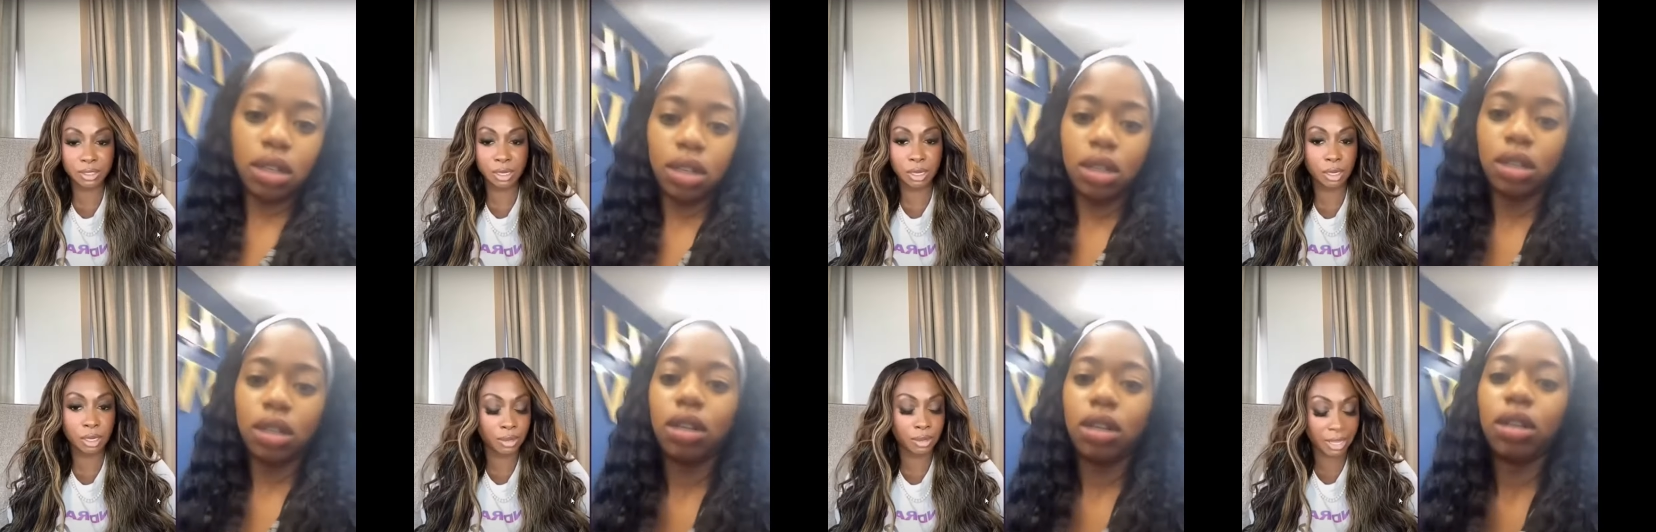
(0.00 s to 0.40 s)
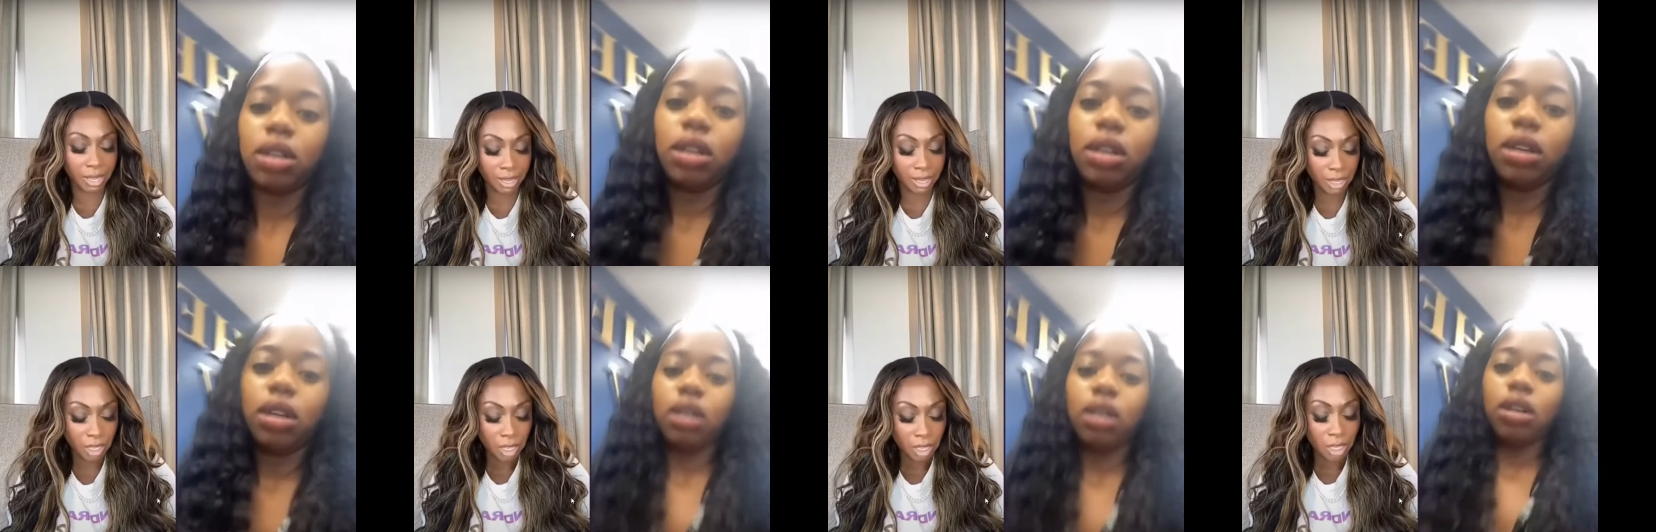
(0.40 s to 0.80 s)
Speaker 1: Okay.
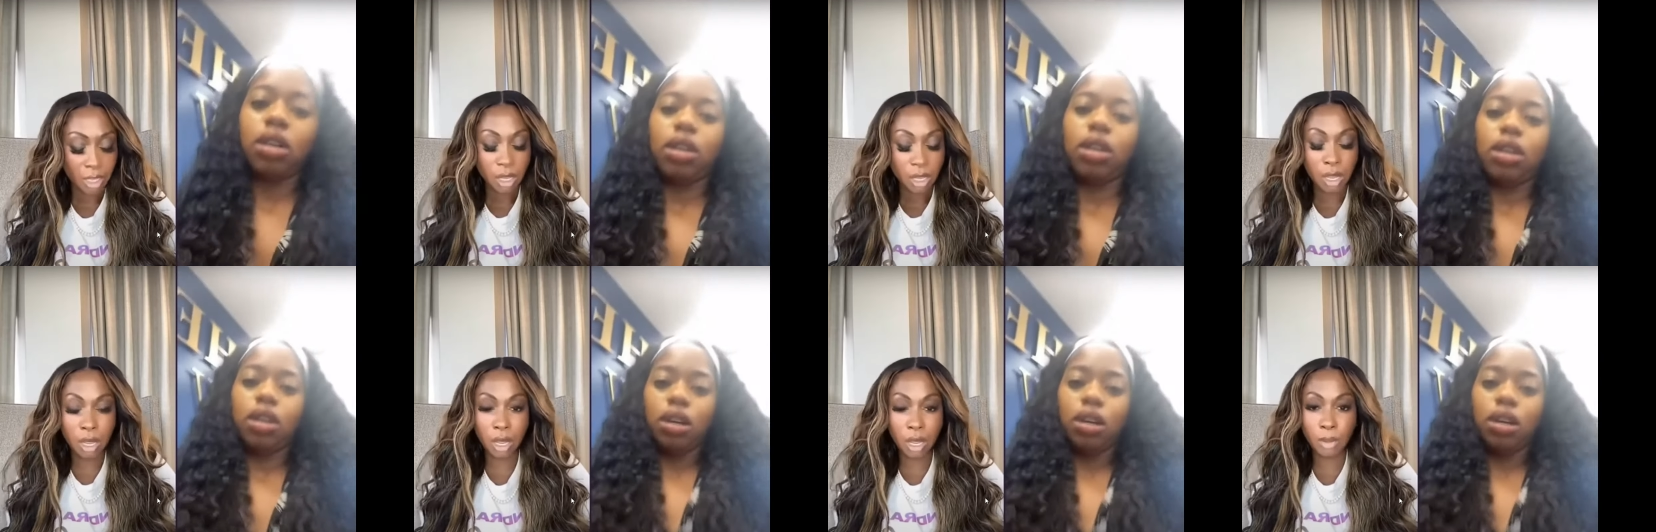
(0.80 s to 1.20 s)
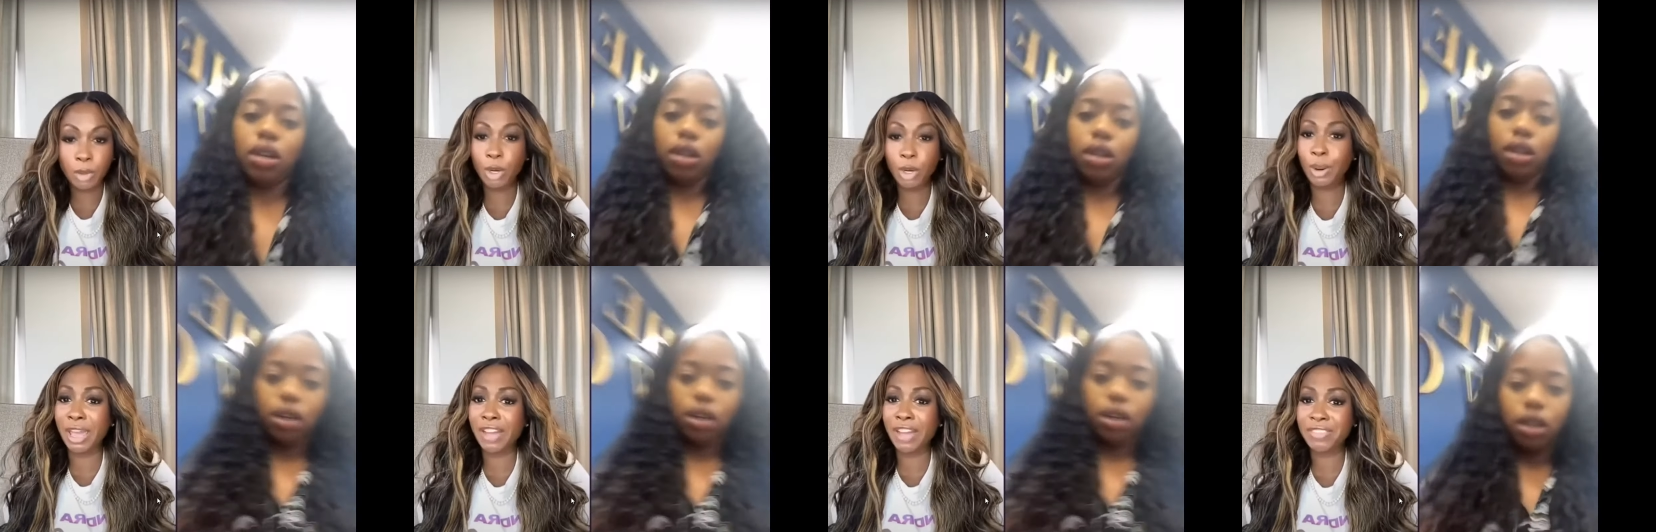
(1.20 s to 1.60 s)
Um, you don't
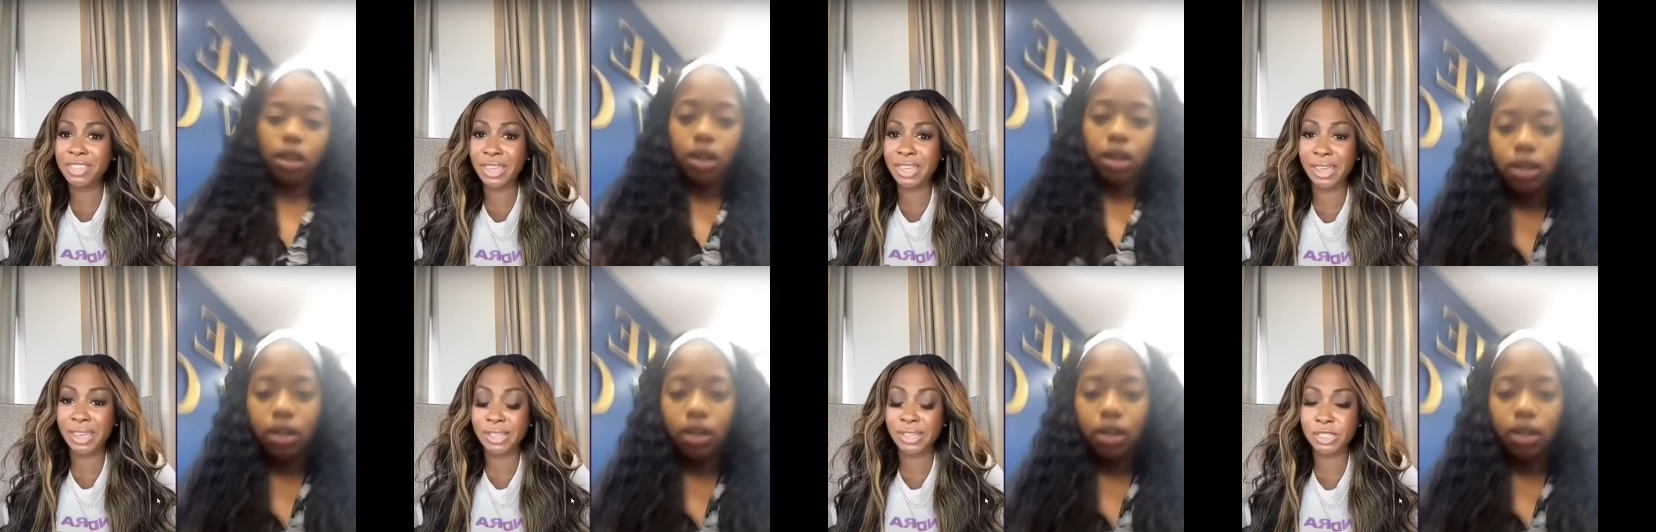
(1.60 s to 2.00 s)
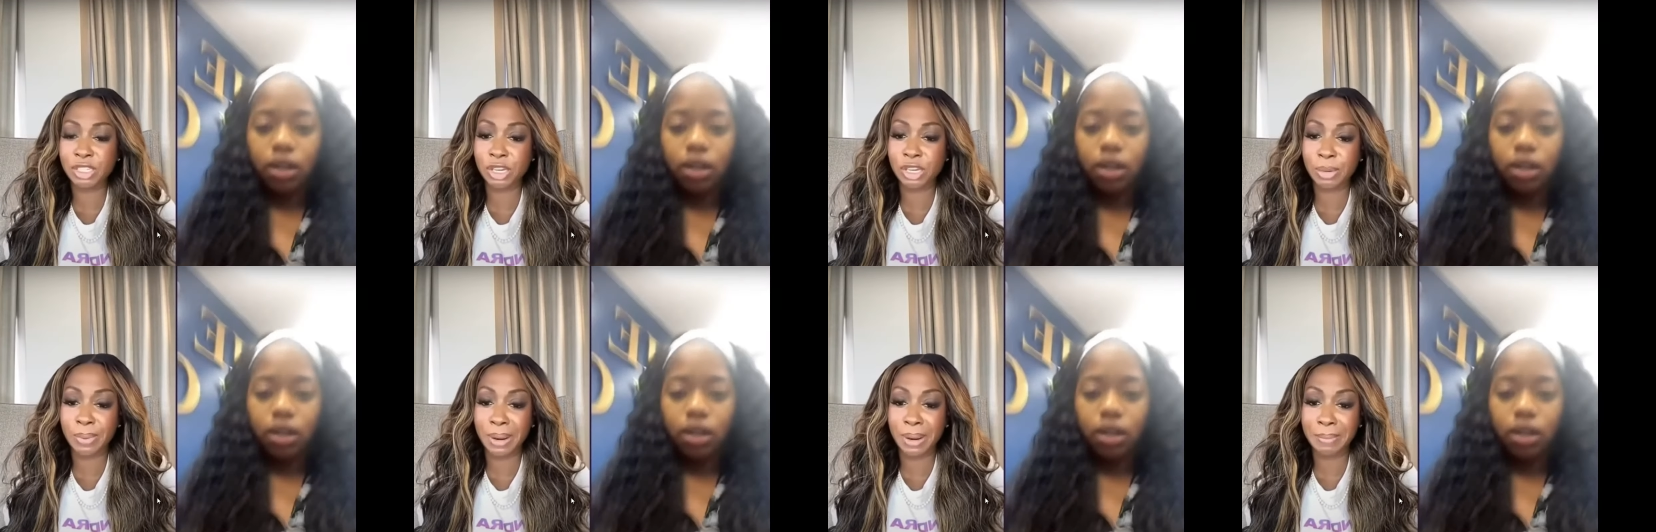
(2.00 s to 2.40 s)
have to answer, but
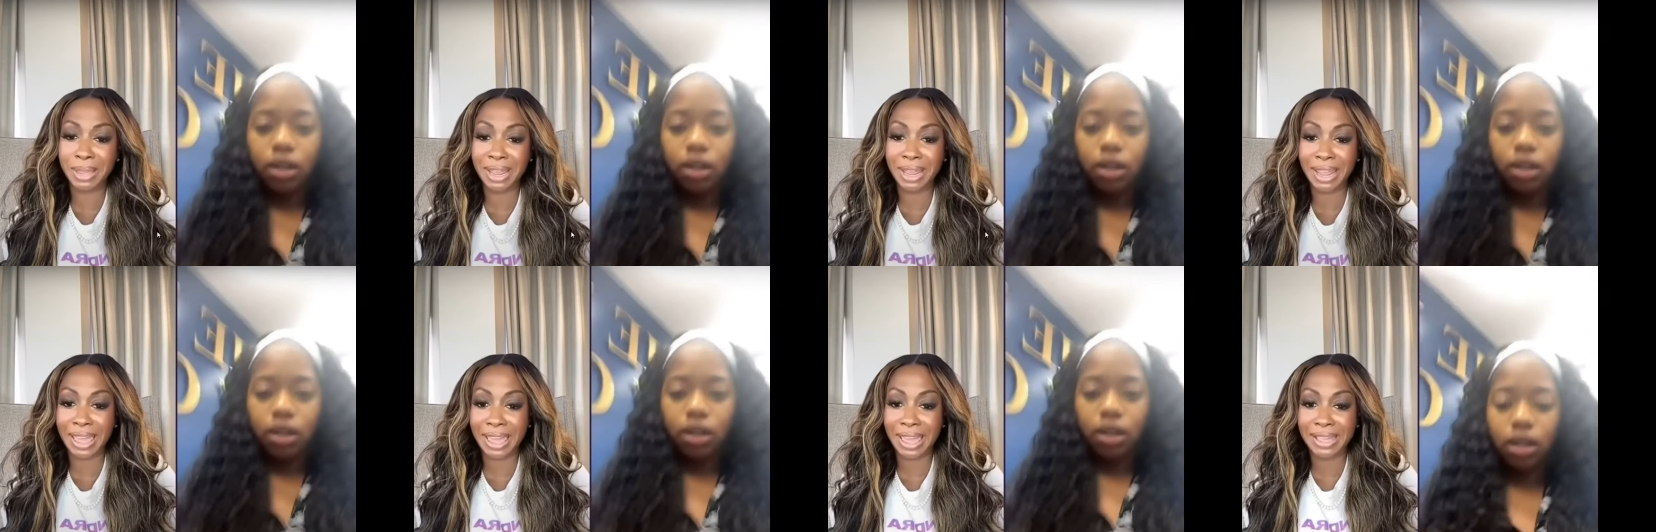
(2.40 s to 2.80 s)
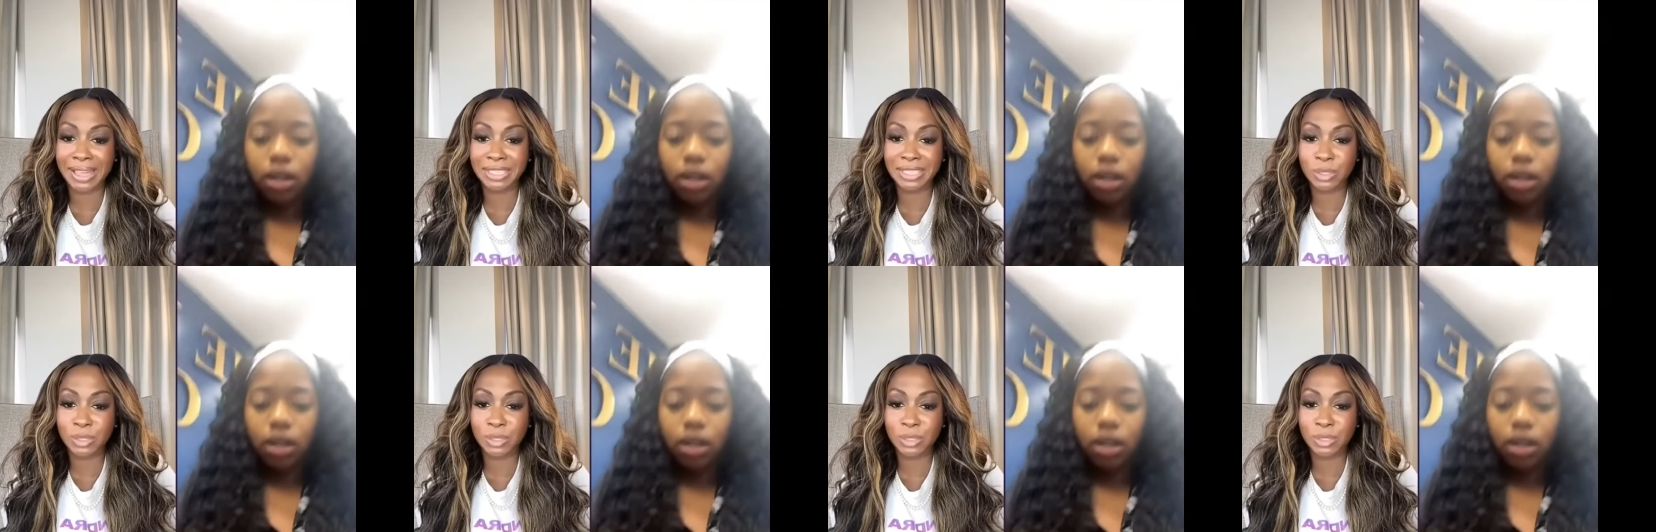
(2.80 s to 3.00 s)
I'm gonna ask.